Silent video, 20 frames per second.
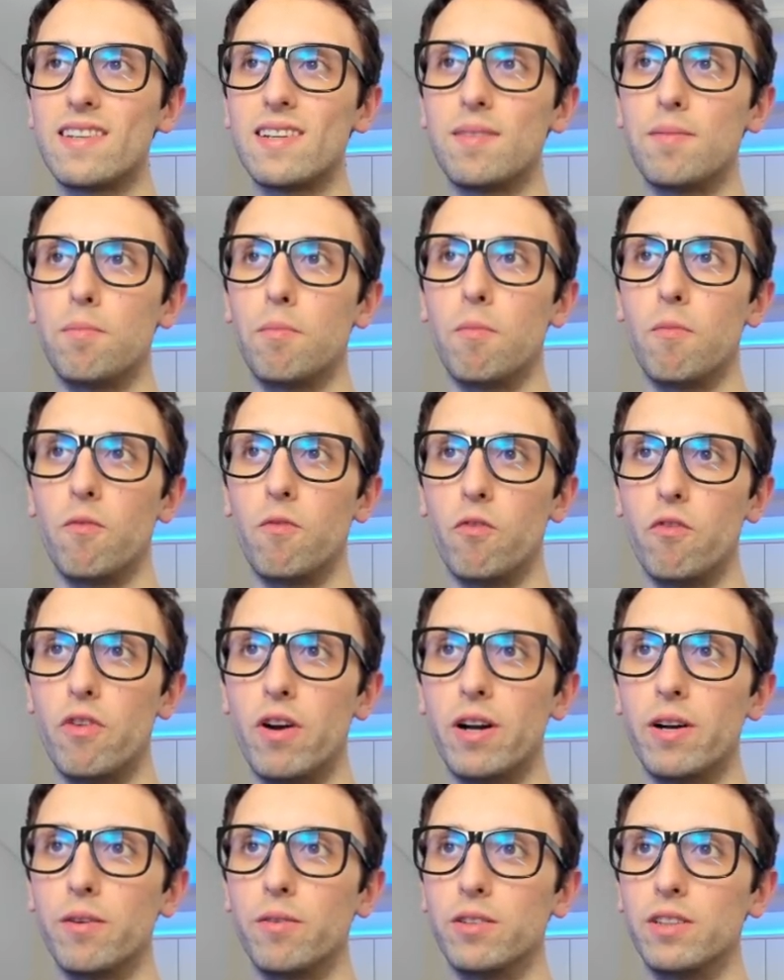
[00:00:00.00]
the
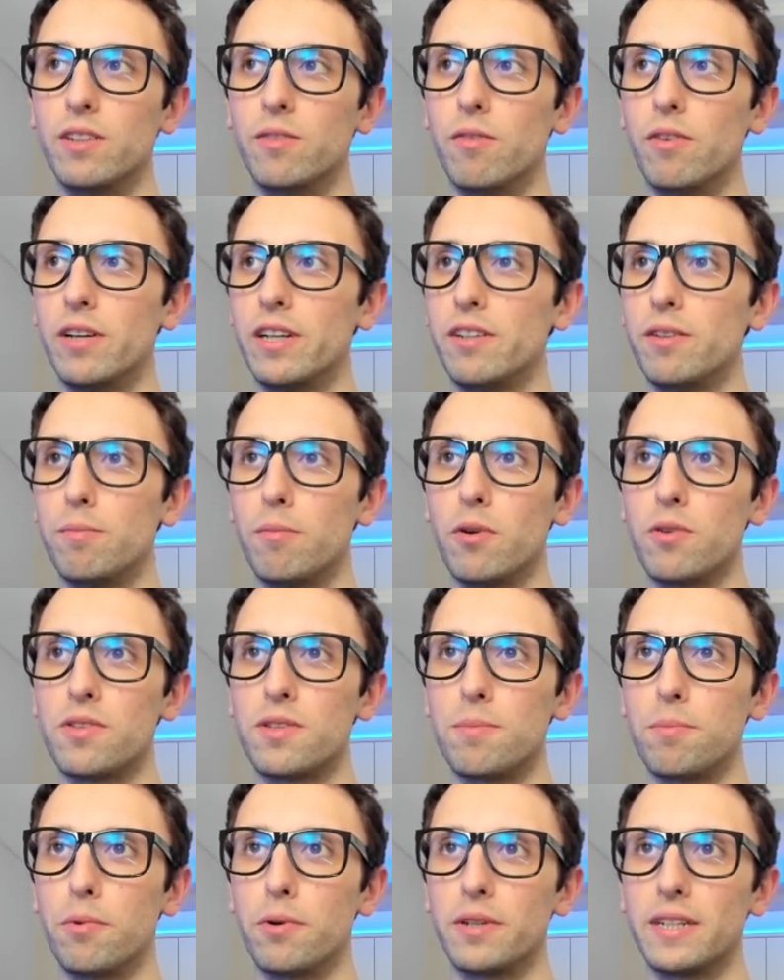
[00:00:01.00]
very
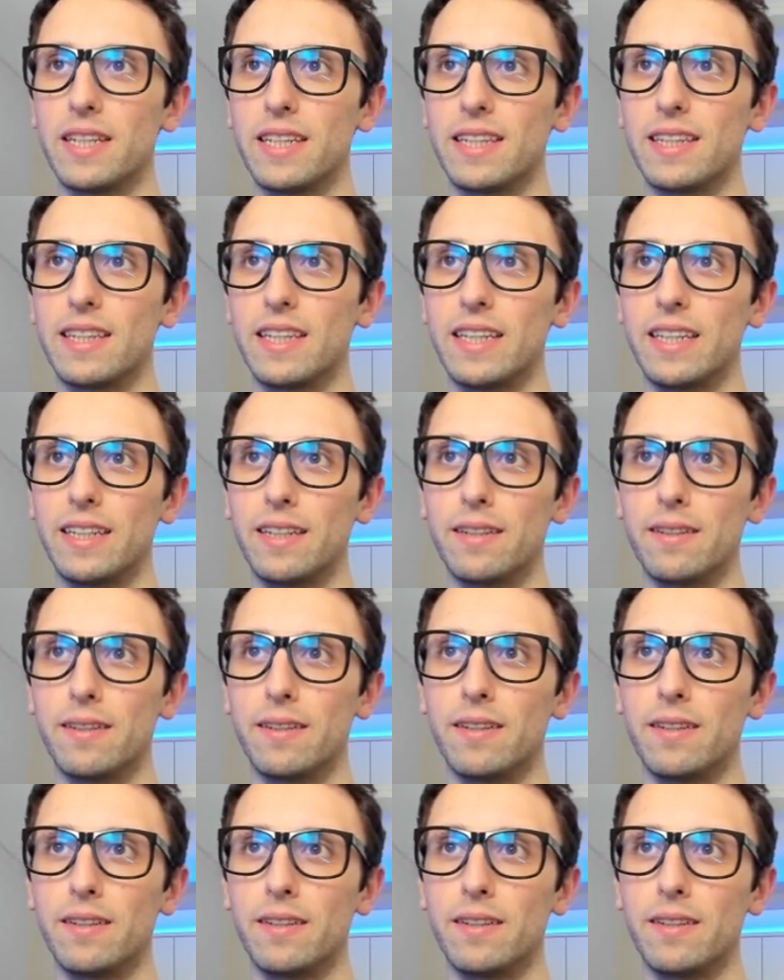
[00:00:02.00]
most important thing